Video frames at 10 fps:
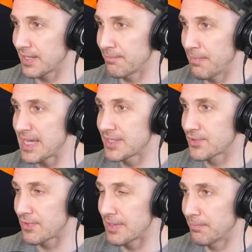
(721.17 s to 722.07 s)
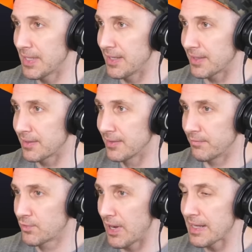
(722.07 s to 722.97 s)
like mainstream big.
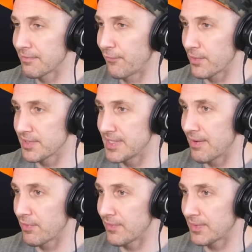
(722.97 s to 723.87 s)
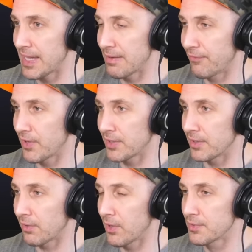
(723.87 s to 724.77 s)
Dragon Force never even came
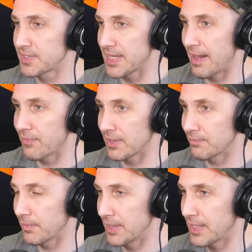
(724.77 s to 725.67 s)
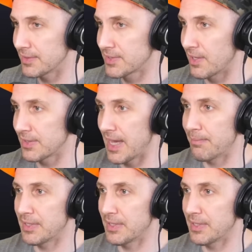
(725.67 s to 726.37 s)
fucking close to having a, a hit song that